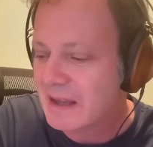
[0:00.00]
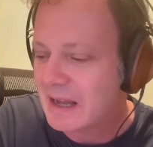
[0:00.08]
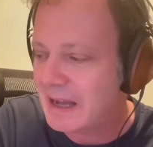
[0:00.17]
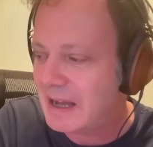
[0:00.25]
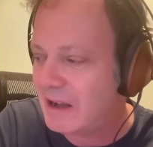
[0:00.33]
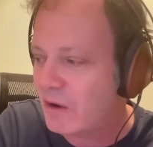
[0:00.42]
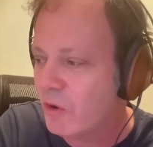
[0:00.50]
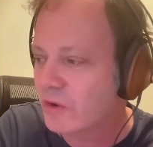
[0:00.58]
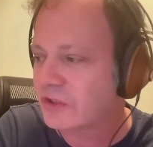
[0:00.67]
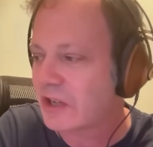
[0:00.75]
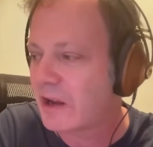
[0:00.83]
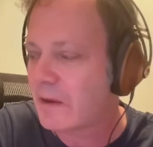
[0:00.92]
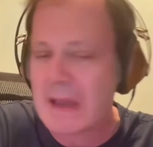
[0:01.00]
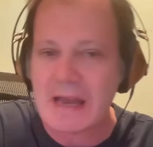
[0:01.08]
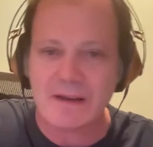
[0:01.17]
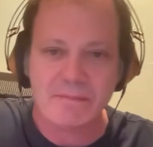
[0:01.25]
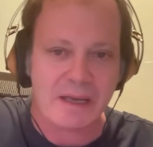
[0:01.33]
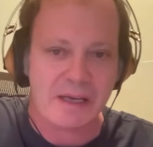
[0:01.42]
Also,
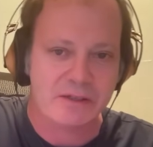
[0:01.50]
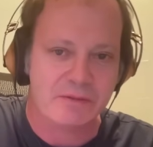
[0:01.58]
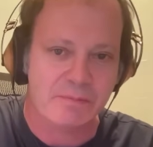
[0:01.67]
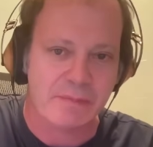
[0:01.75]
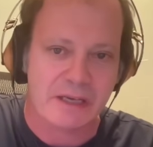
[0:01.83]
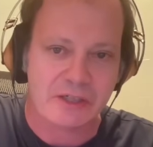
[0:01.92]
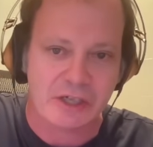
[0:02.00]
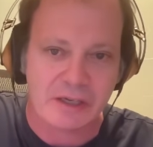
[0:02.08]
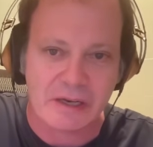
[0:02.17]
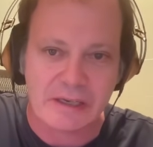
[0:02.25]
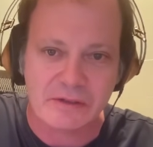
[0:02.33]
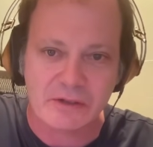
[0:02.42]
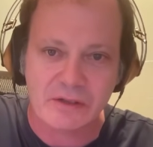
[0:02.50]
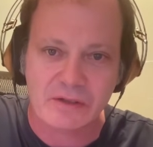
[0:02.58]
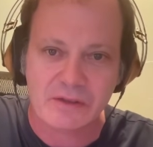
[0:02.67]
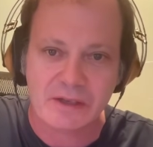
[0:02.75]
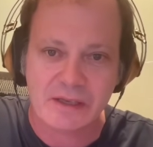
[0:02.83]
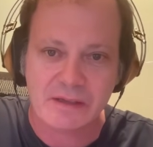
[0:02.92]
pattern matching. I do
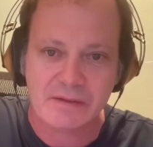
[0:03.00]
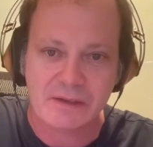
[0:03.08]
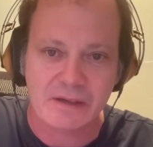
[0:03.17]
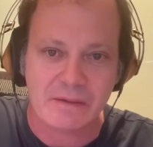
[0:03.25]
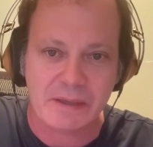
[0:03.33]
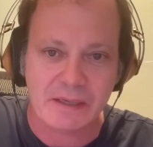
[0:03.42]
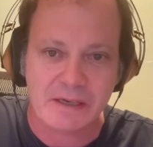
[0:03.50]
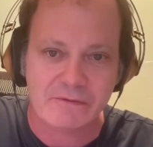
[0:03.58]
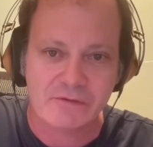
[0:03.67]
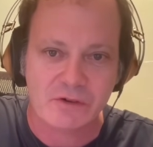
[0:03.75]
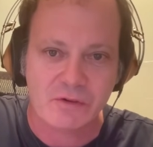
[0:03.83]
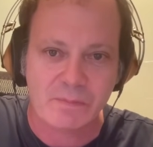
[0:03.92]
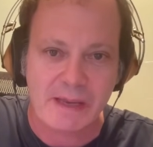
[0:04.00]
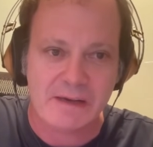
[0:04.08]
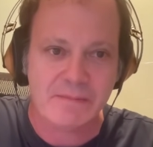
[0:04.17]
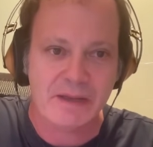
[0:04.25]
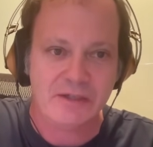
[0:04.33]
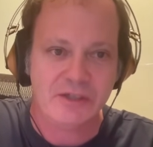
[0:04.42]
think that, I mean, after all,
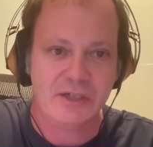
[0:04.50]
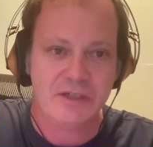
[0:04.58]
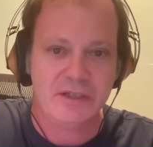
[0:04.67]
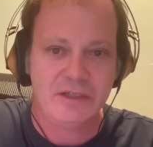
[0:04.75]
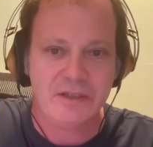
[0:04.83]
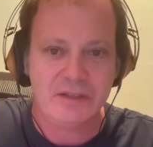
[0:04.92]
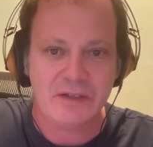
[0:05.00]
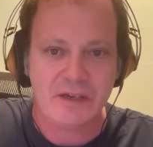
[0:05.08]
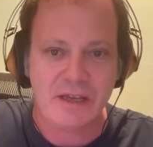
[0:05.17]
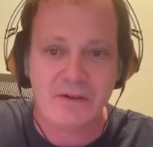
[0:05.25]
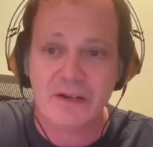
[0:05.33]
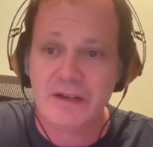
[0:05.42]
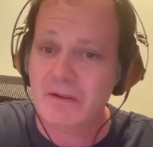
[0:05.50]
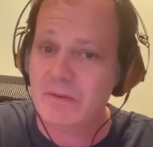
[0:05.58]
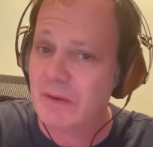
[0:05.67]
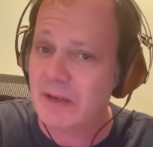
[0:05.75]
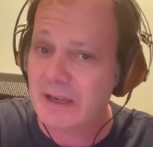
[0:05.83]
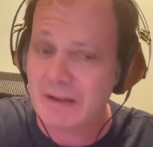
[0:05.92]
pattern matching is an area
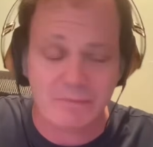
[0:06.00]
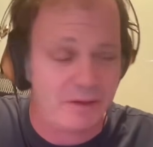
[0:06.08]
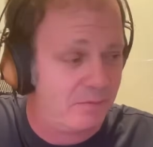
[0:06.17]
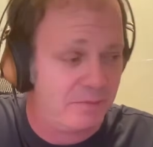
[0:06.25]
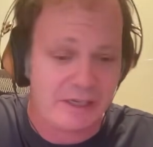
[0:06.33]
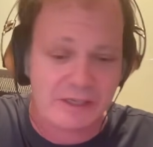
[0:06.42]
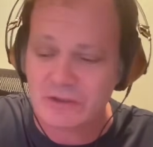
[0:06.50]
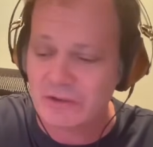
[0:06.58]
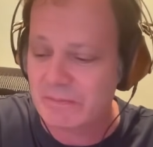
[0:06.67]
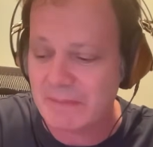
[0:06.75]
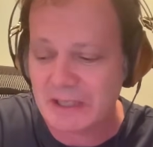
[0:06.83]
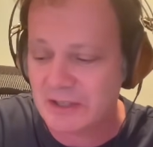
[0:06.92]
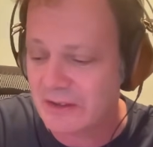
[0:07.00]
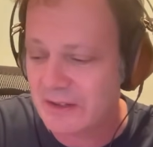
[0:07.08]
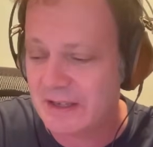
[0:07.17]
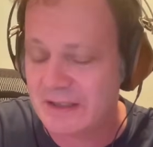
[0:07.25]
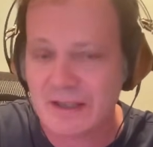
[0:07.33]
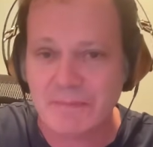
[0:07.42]
where, well, we actually mentioned the
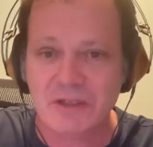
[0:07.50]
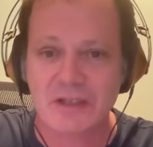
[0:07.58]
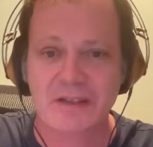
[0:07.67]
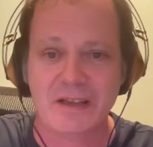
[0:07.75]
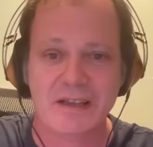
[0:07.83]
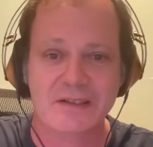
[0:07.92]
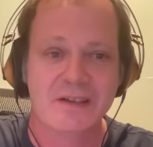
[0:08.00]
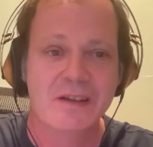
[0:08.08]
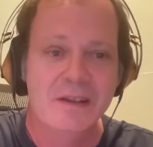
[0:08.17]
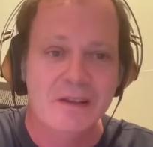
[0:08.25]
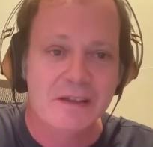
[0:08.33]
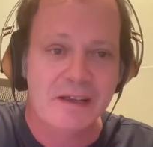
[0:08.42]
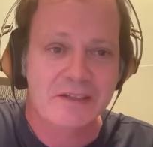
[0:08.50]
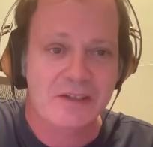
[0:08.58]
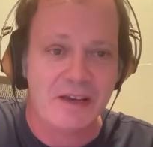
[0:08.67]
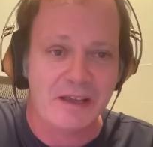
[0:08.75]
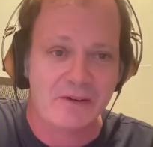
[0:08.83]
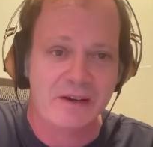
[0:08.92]
exception case. It's an
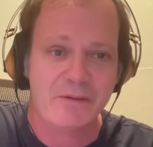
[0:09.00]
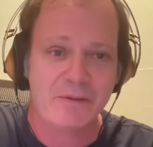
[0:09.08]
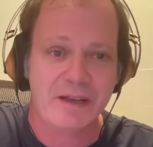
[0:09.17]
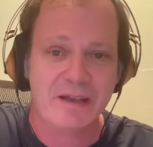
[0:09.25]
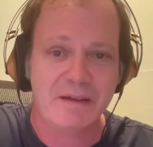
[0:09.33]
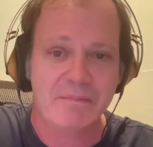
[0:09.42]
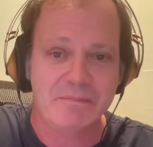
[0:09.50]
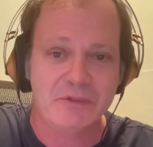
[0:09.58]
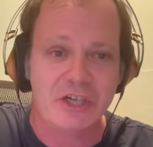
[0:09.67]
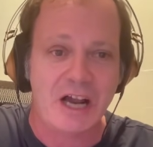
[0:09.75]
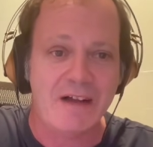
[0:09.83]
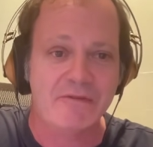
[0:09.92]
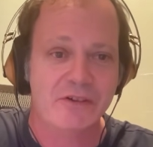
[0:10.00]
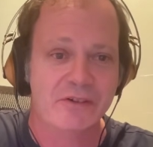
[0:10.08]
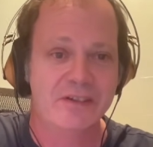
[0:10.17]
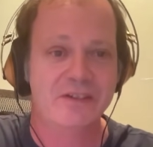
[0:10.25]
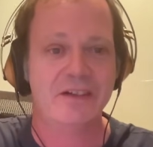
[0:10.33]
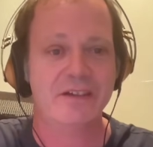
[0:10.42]
area where Java
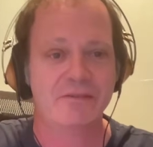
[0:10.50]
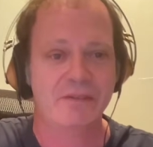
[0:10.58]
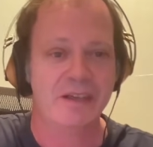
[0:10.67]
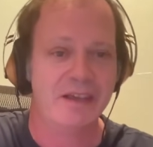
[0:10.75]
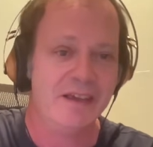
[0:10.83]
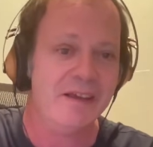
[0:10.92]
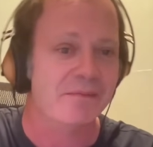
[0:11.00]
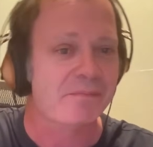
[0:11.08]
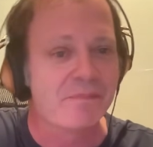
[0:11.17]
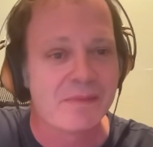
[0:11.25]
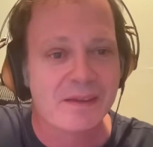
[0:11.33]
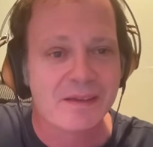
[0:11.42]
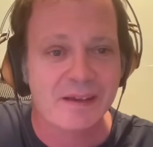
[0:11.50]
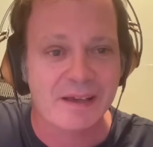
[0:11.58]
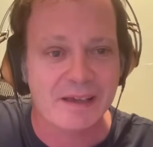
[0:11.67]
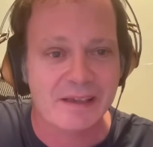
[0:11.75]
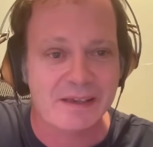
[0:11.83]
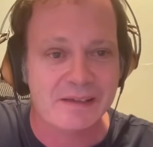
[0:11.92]
is actually ahead
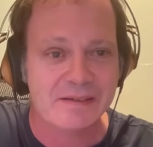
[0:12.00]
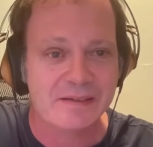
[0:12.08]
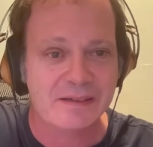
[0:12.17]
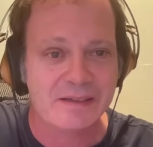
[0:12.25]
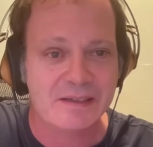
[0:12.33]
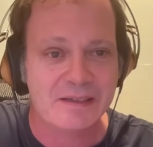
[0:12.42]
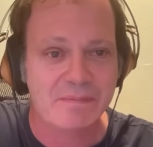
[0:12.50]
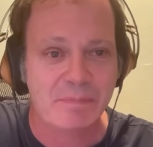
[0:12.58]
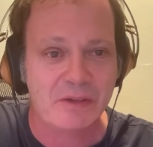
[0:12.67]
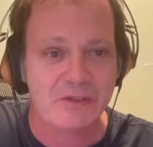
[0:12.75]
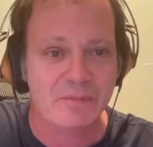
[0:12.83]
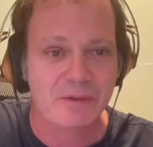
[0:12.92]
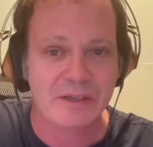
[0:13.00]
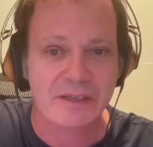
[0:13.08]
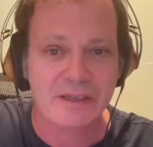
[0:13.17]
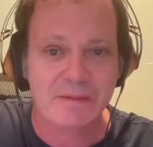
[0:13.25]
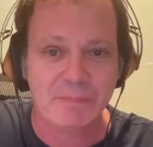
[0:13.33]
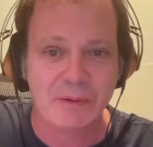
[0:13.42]
and is
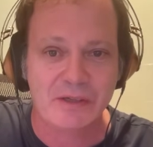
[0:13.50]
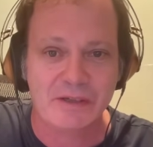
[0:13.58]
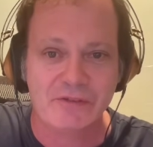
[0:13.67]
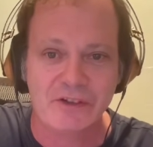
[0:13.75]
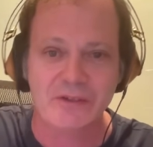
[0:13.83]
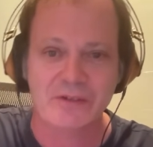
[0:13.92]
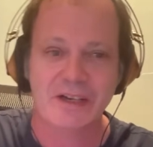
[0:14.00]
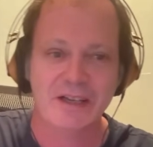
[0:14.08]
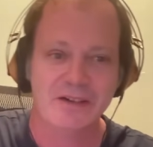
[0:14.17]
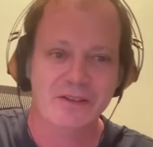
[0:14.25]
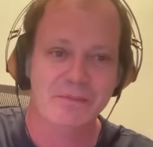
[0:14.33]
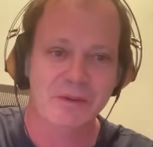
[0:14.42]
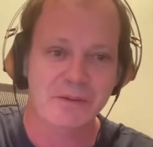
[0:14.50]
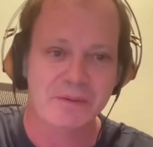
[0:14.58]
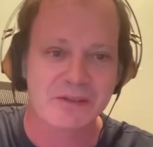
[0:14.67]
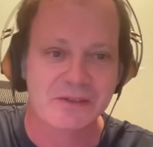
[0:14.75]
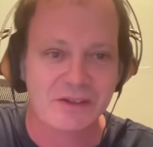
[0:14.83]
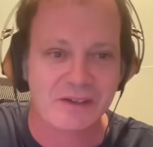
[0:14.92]
possibly pulling further ahead at the moment.
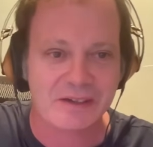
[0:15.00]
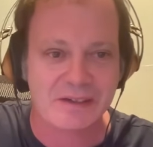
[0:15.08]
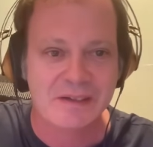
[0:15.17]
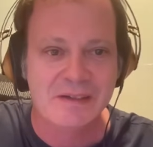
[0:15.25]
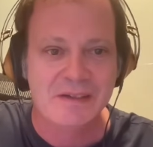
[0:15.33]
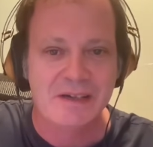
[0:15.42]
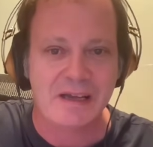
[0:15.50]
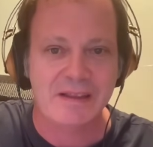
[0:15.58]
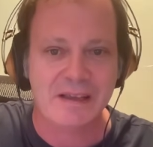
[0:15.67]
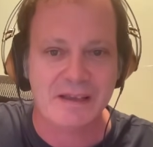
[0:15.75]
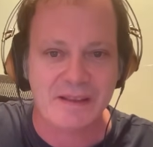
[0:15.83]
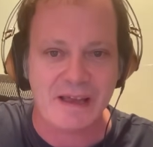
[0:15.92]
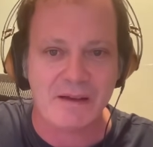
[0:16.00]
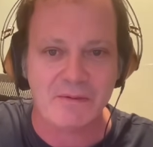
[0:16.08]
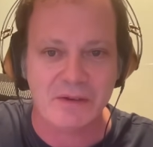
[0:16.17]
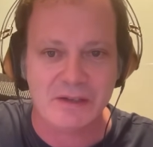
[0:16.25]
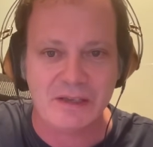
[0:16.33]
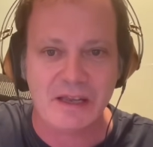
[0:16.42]
So I think that
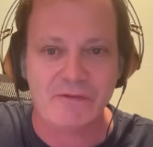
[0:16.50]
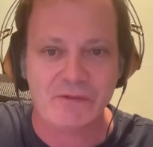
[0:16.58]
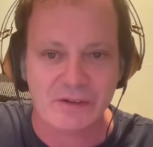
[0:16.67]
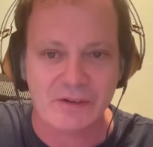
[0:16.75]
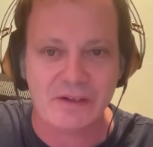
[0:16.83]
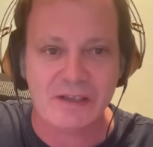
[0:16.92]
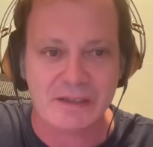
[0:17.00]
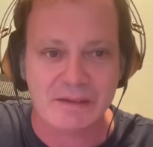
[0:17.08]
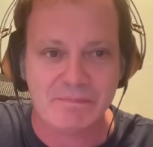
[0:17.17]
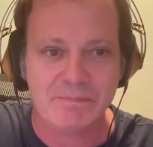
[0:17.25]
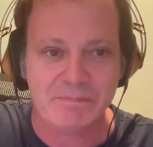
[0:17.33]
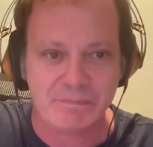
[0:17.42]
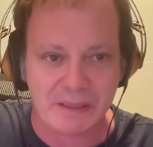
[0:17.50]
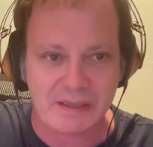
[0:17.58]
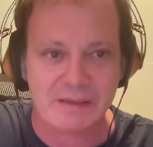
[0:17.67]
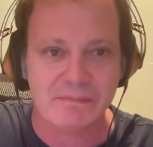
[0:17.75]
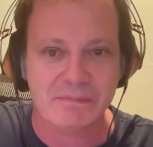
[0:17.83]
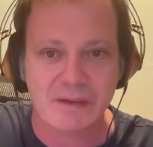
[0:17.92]
would definitely
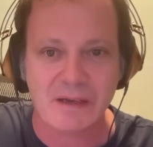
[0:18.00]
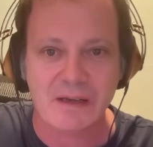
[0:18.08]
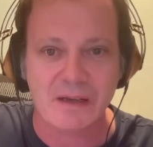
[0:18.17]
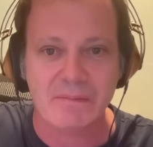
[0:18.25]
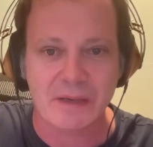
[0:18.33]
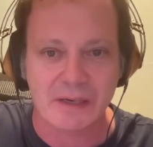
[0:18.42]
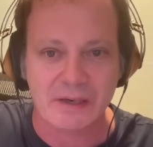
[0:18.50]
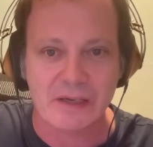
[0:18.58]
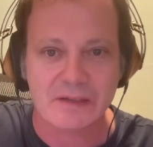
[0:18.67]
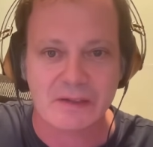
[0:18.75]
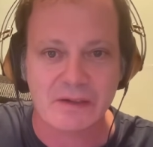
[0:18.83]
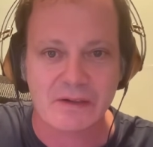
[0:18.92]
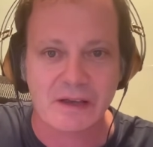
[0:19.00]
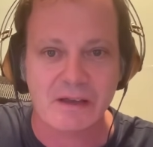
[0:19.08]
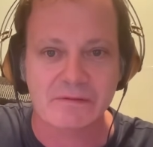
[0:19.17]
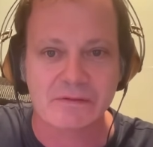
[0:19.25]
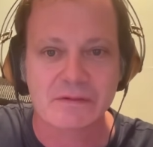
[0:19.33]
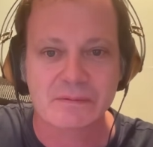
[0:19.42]
be a nice thing to have.